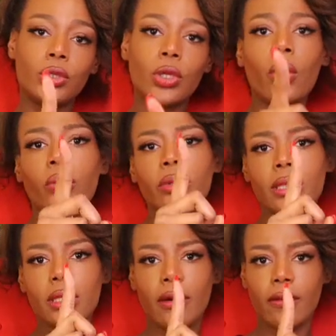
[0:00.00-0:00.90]

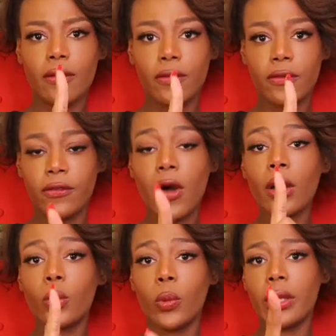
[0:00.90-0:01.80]
don't
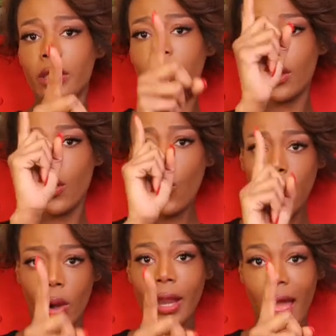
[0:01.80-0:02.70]
fuck with
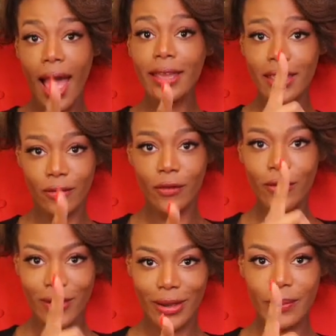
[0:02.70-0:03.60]
what I give a
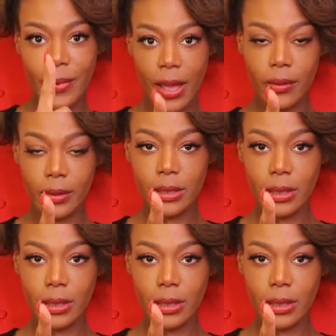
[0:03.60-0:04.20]
fuck about.